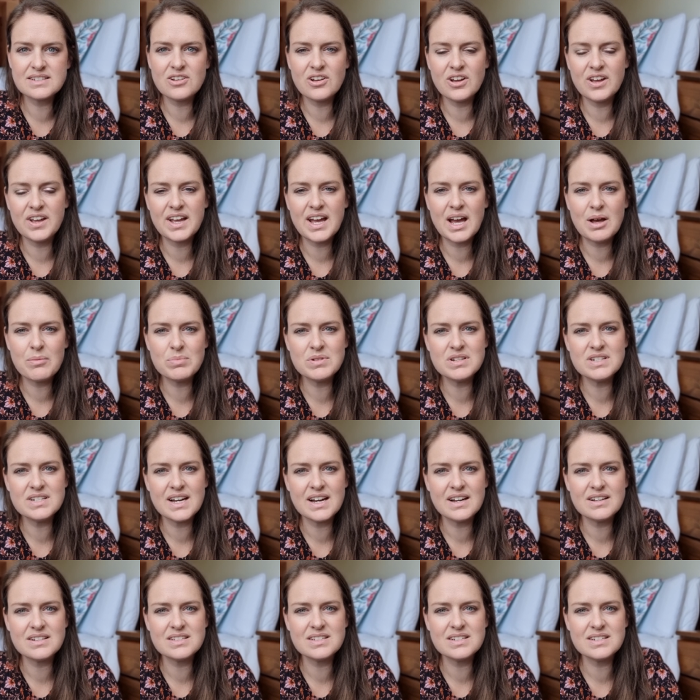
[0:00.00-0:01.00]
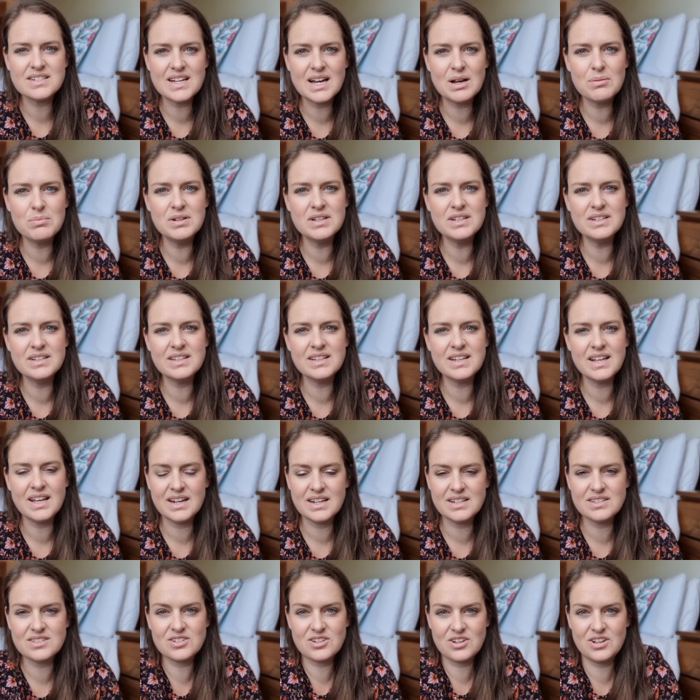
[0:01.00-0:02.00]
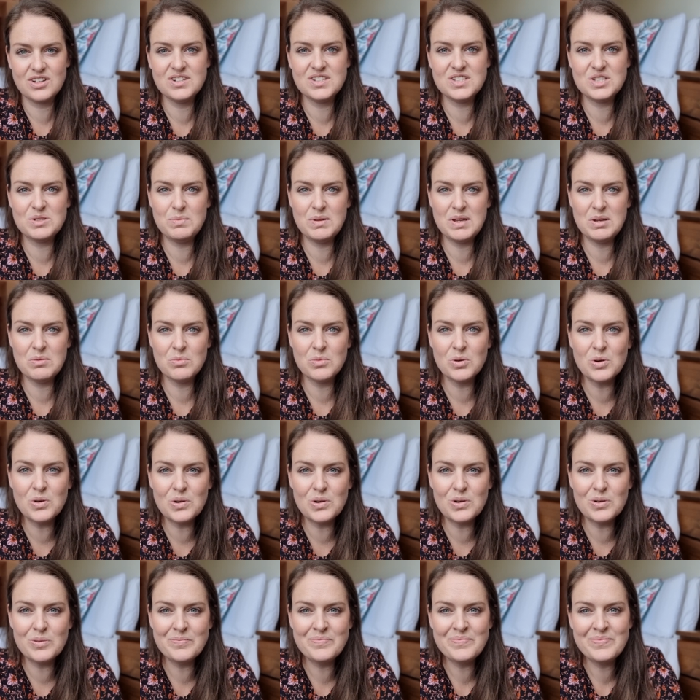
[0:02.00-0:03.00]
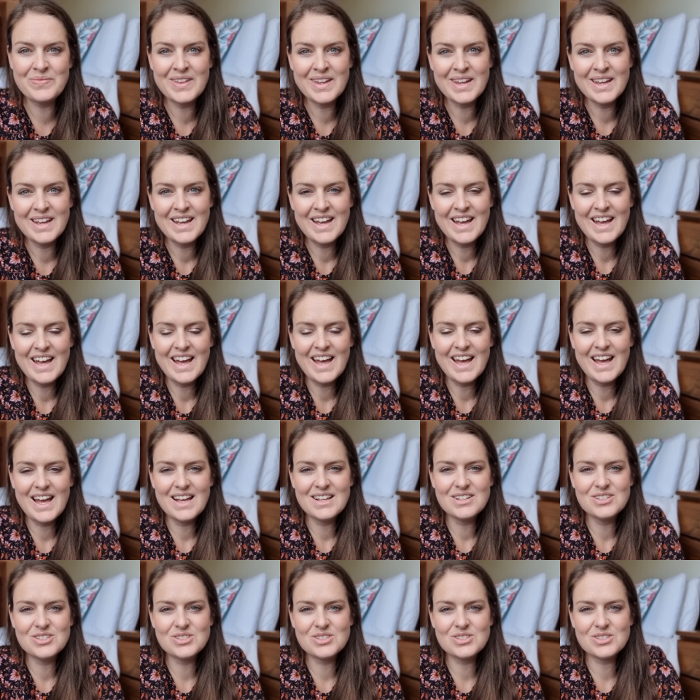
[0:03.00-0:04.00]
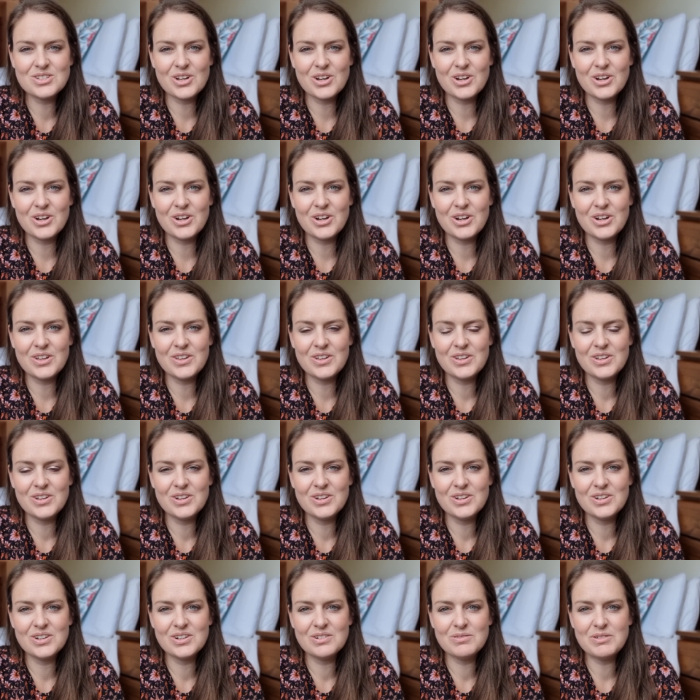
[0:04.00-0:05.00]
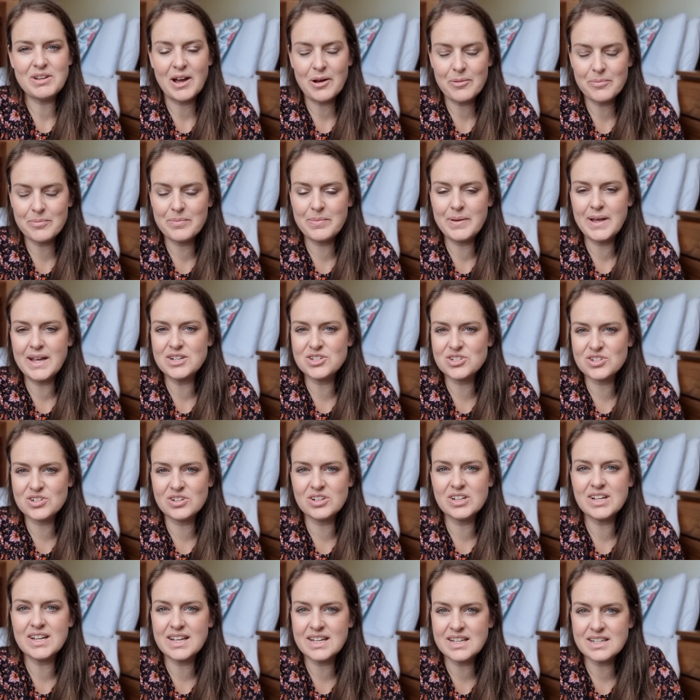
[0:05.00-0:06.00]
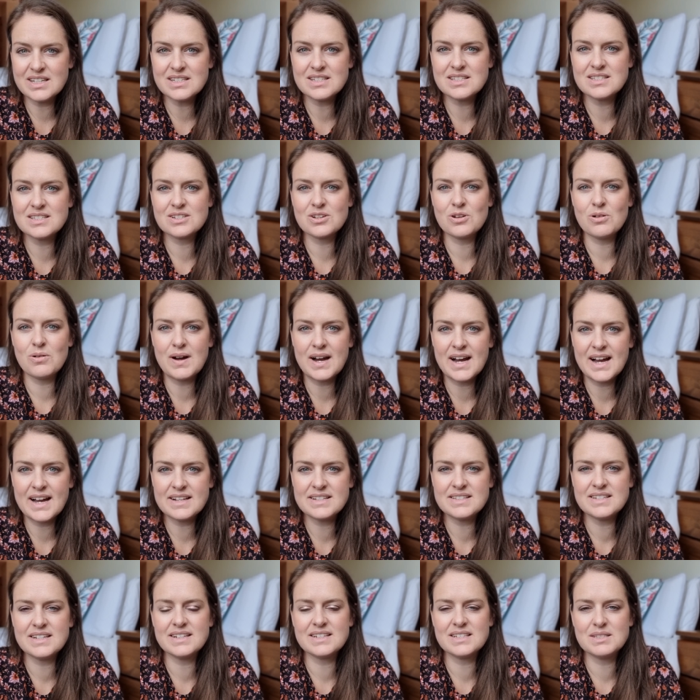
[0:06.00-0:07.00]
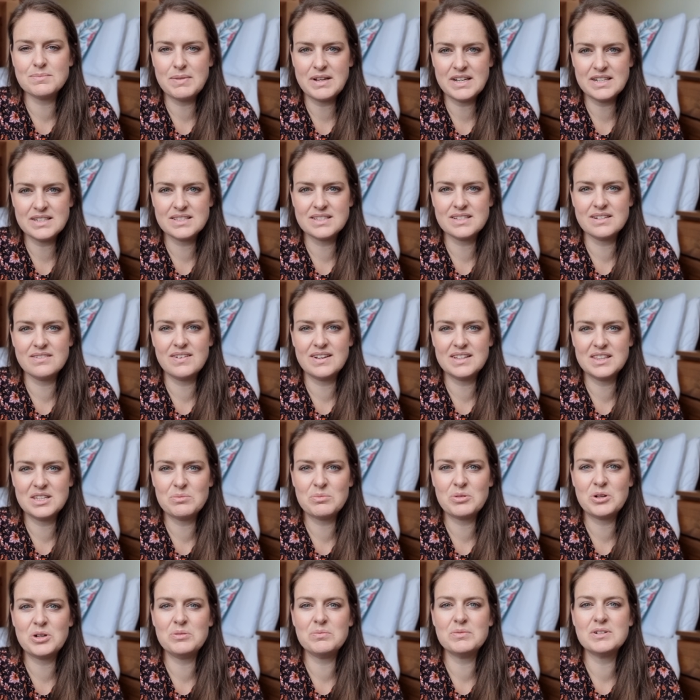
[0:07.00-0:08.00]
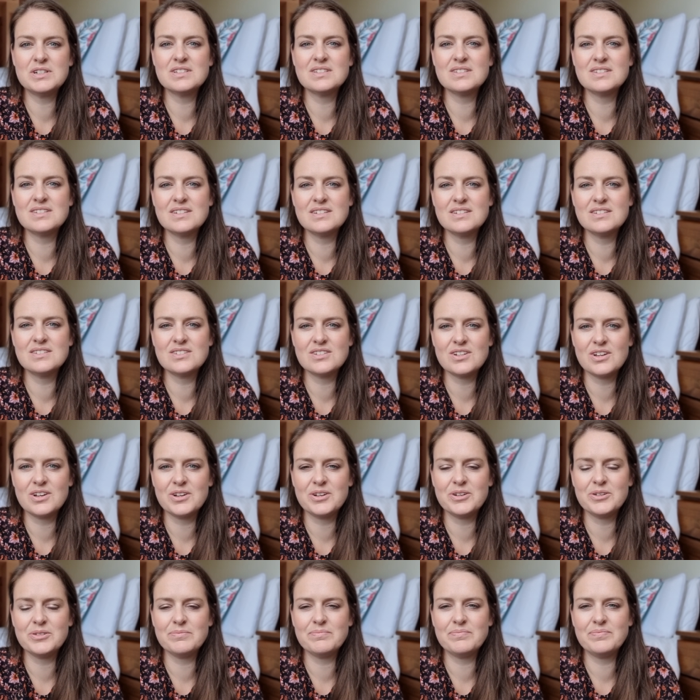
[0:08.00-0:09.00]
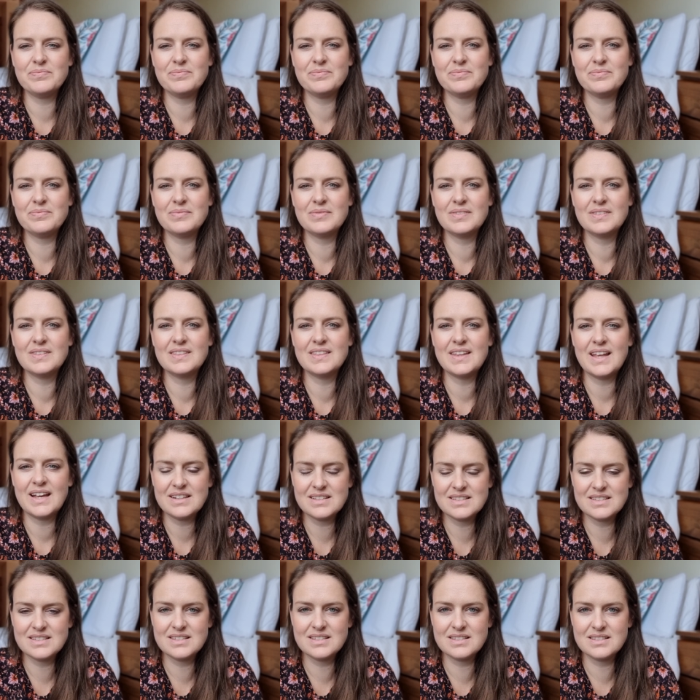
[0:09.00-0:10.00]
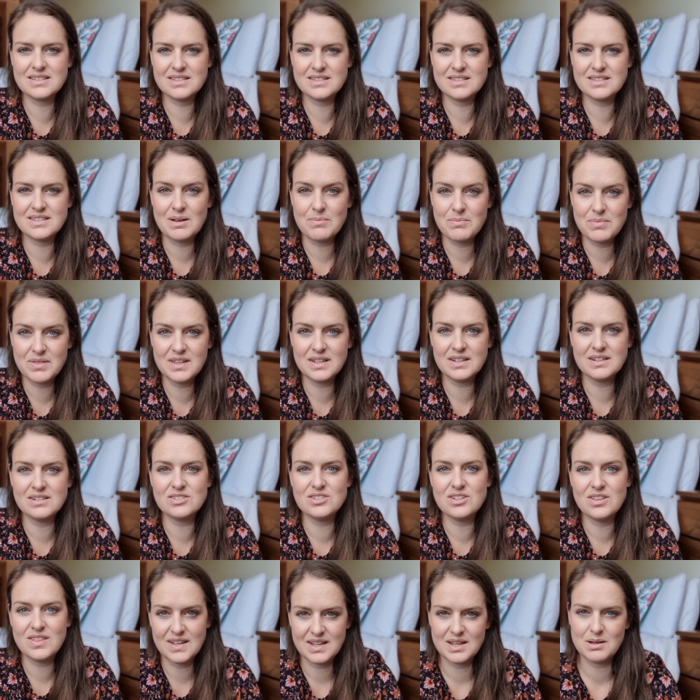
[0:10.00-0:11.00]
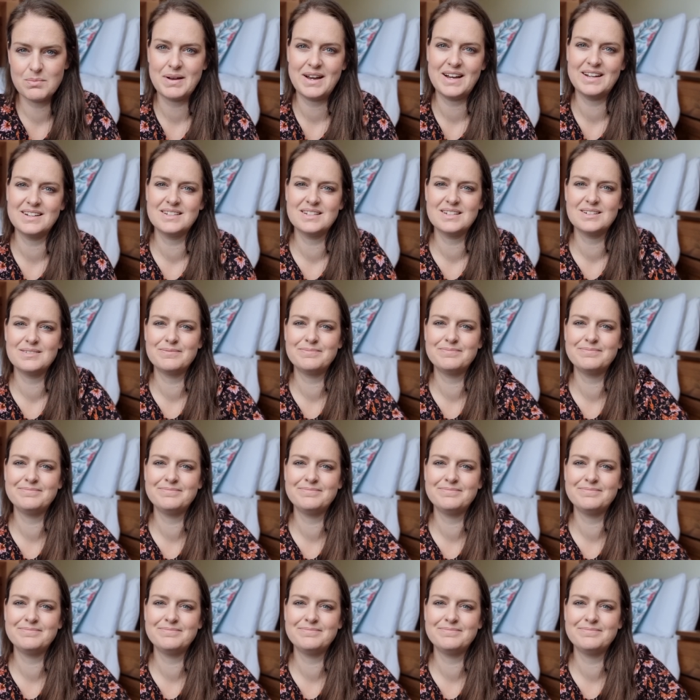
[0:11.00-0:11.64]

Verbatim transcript: going up and down to Dublin, then it's going to be more. So, yeah, petrol is quite expensive at the moment. So, that's something to think about.